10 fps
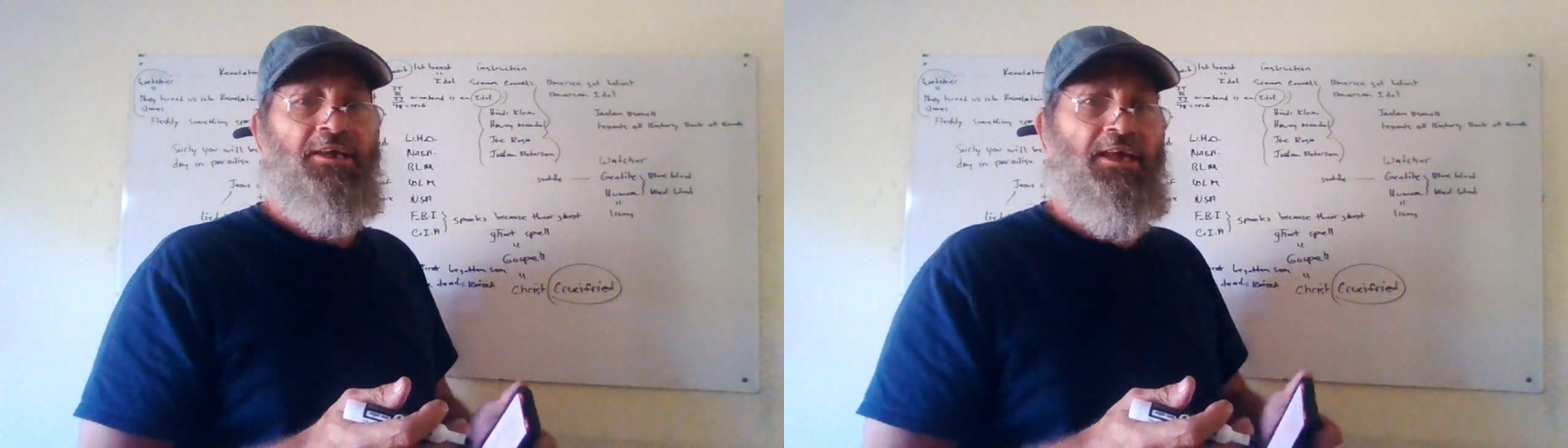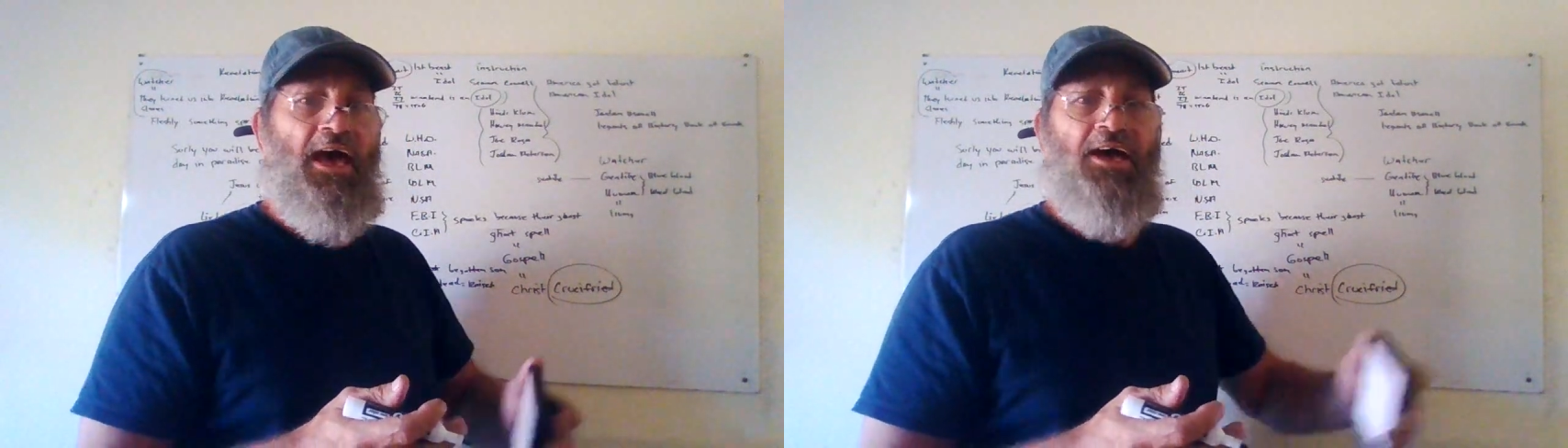
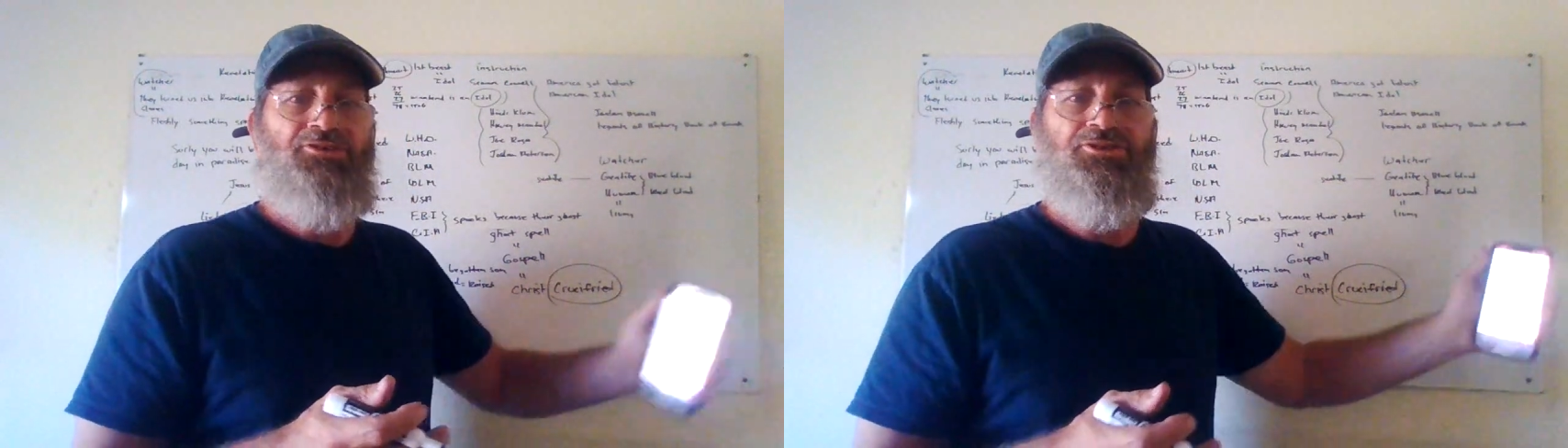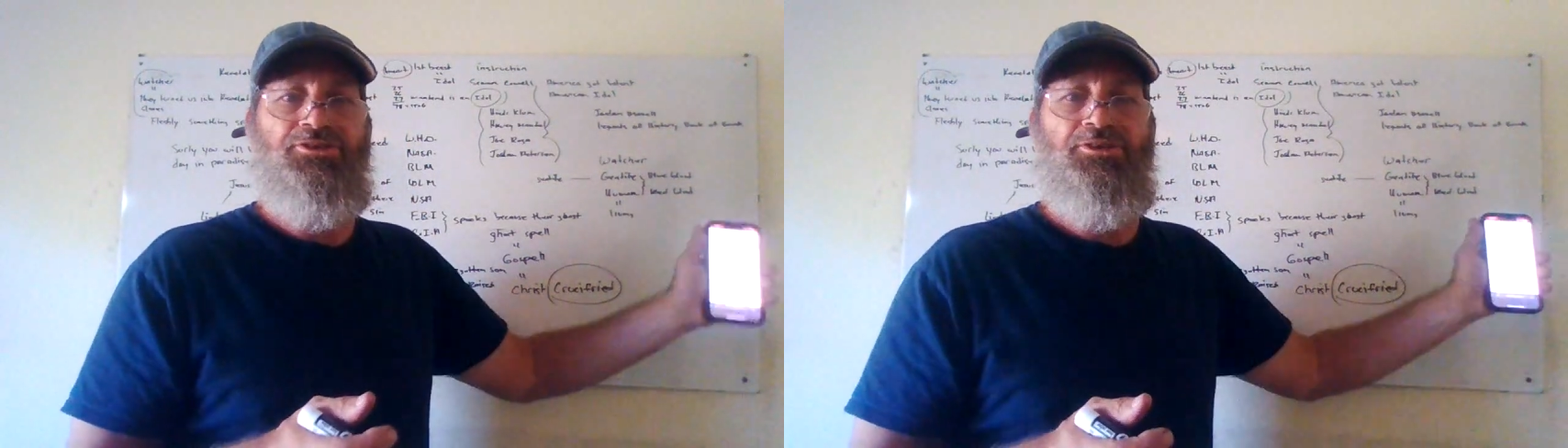
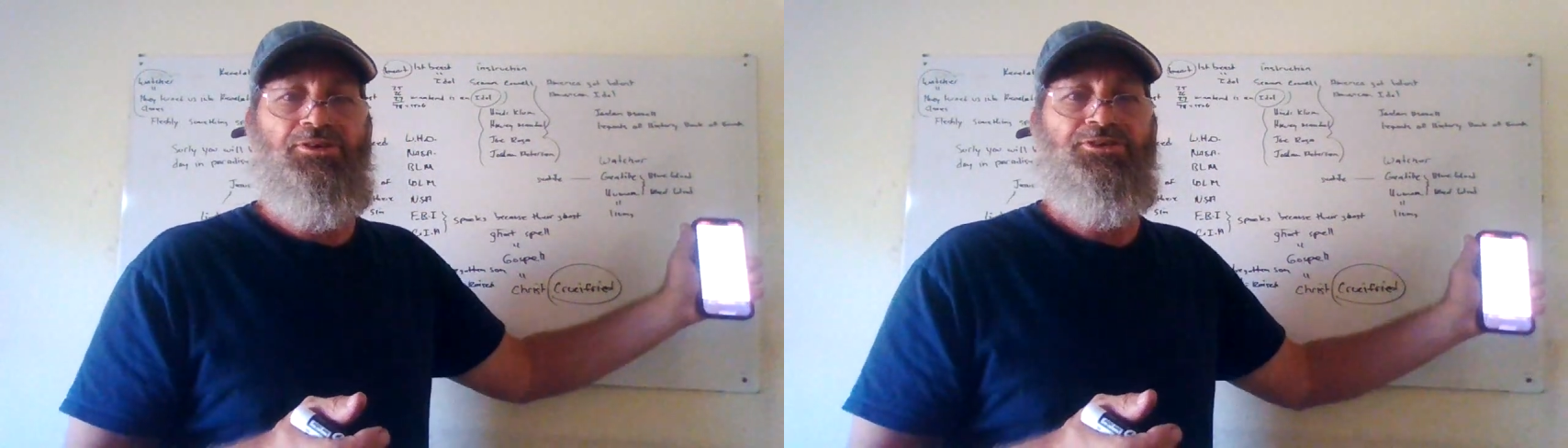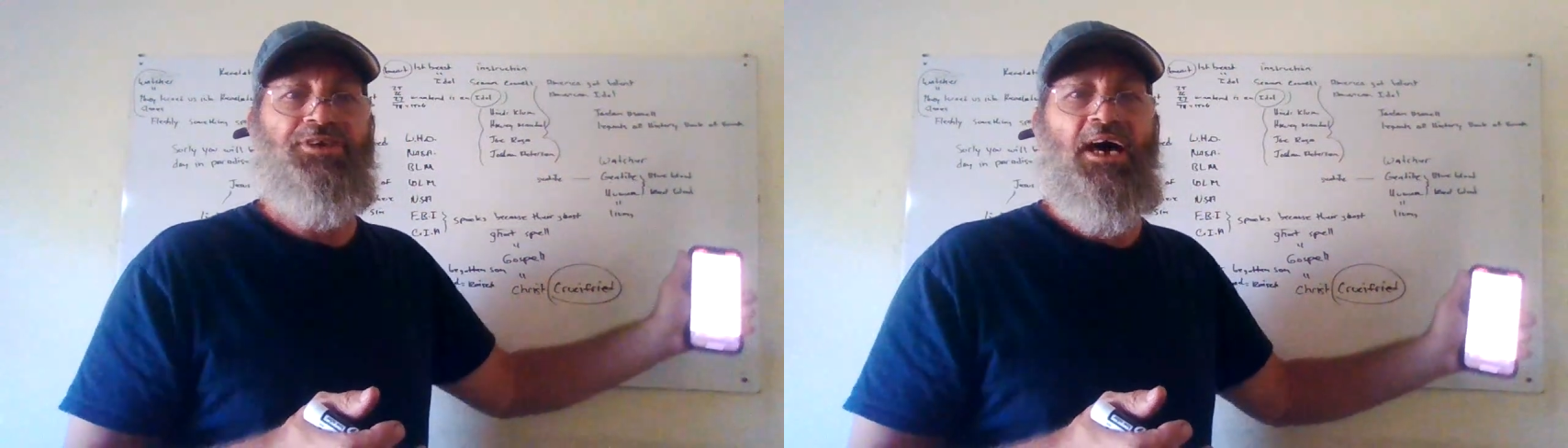cast
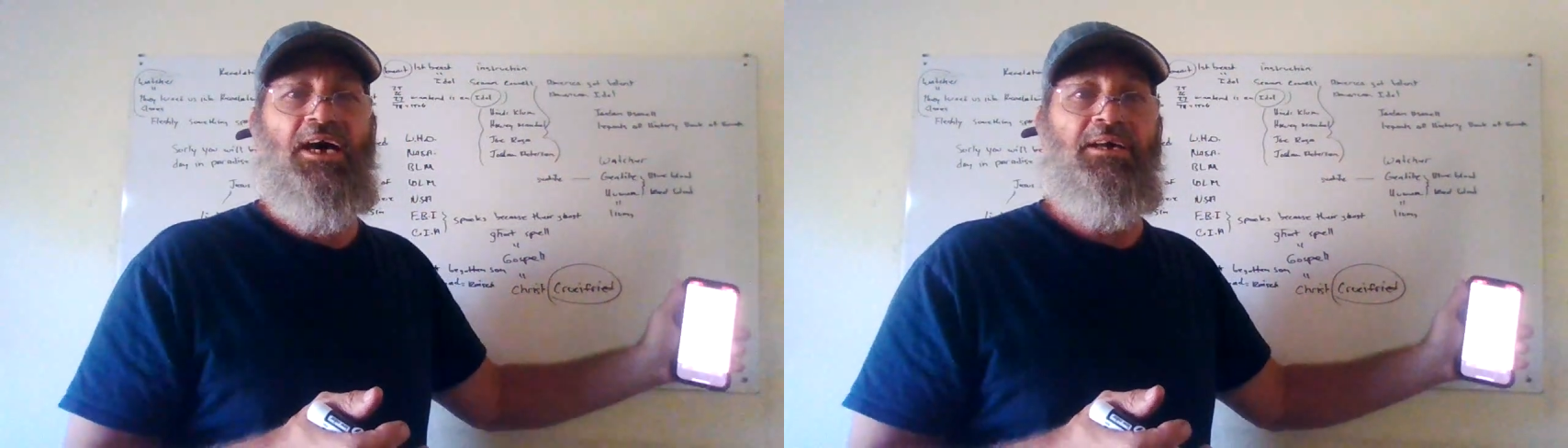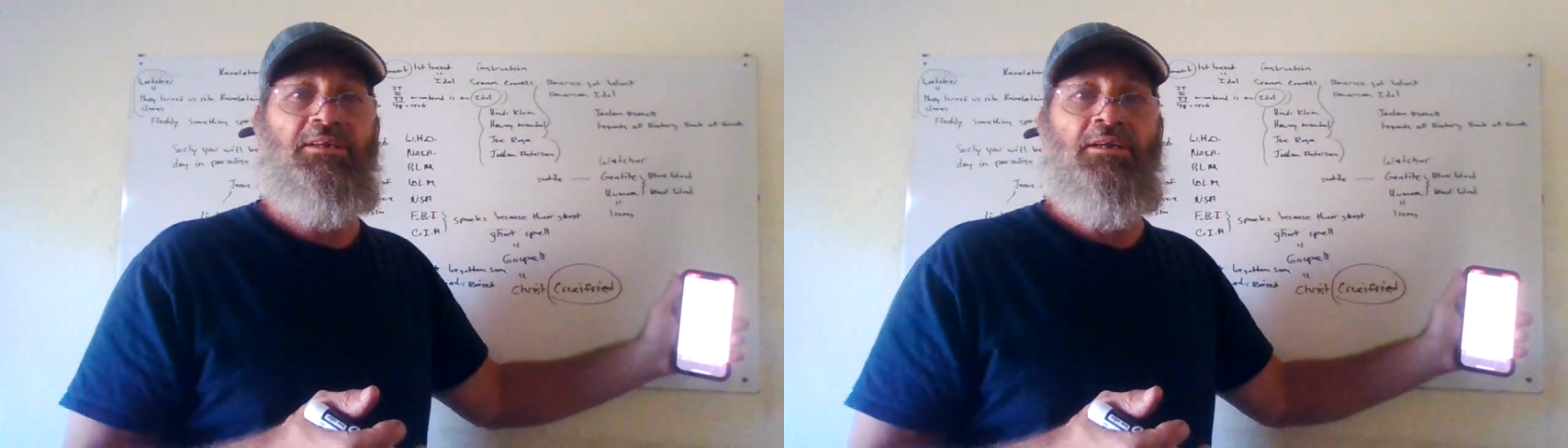you
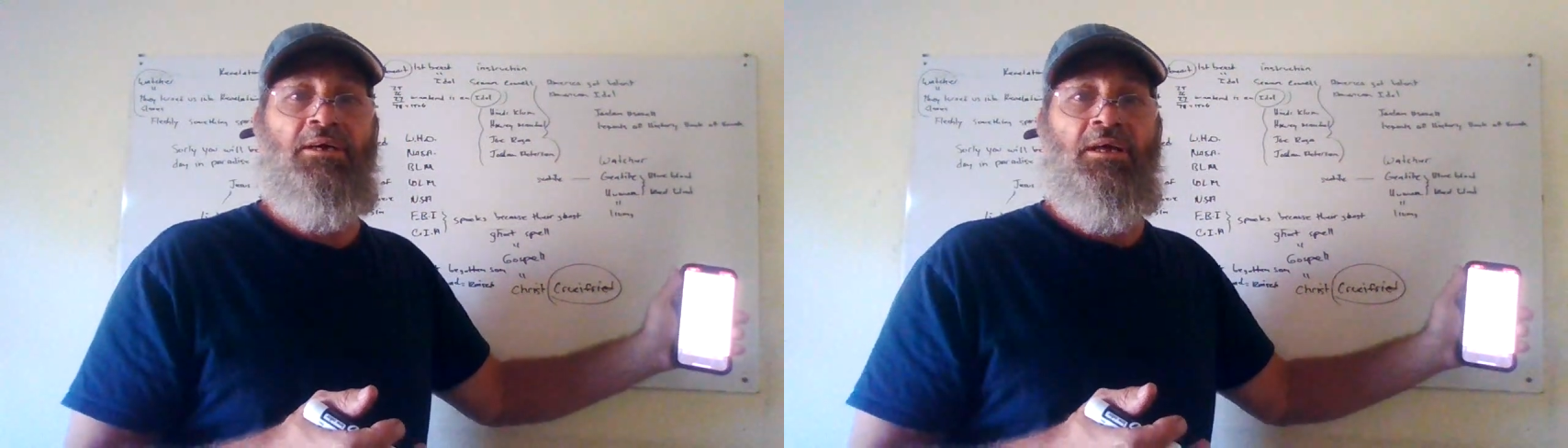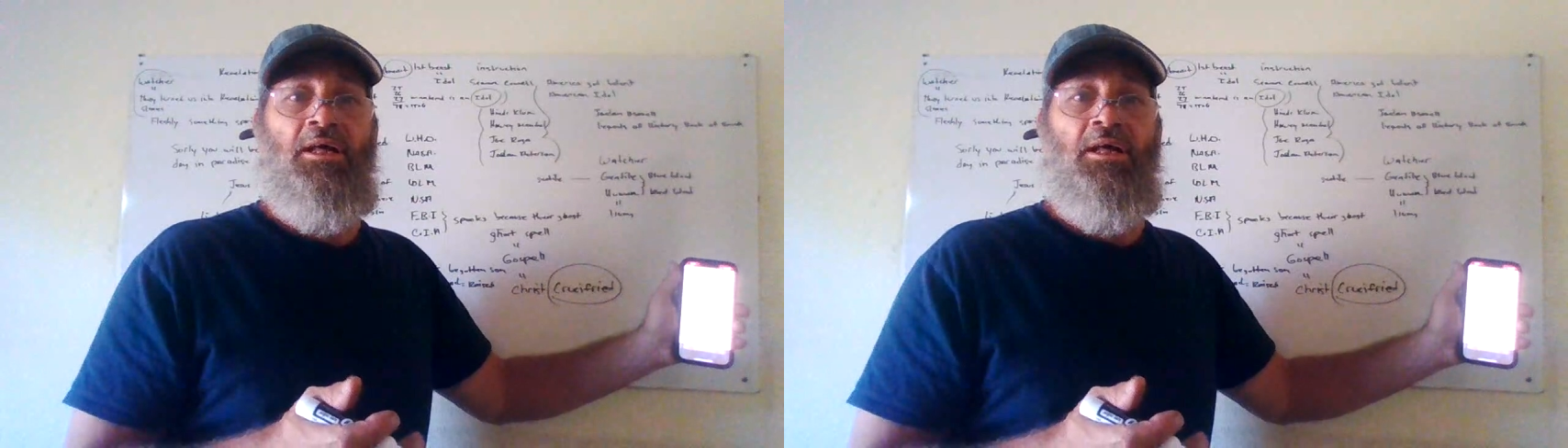aside,